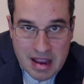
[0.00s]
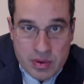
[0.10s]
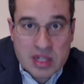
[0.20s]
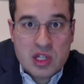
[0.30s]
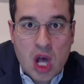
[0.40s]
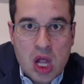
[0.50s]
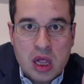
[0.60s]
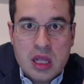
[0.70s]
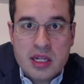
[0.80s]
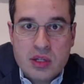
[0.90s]
Everything's a
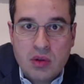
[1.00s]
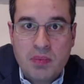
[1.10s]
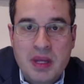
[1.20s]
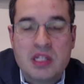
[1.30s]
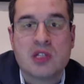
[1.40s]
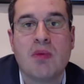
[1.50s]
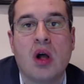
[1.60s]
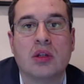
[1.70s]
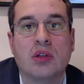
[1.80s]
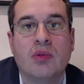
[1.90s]
little bit
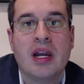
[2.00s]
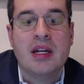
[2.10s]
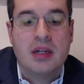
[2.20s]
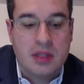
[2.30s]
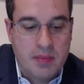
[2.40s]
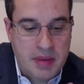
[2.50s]
smaller, right?